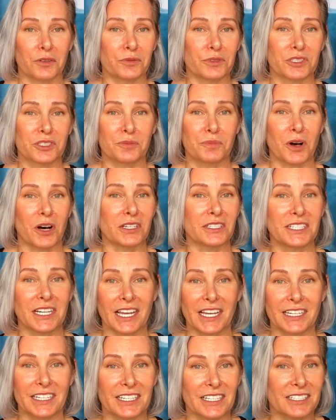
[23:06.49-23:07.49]
It was
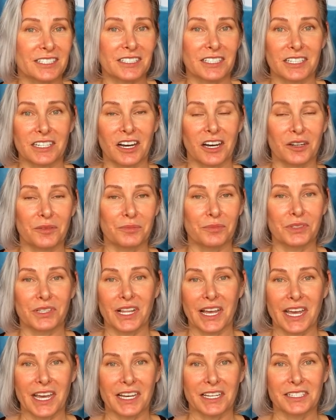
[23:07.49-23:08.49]
spontaneous and
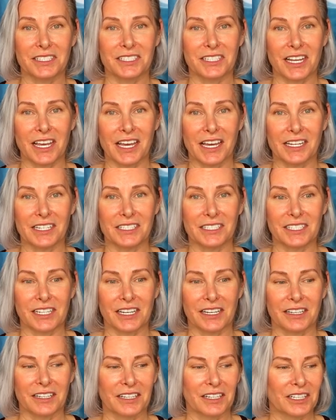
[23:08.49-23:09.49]
unplanned, and
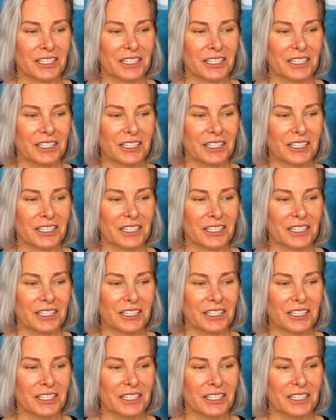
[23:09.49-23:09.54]
uh,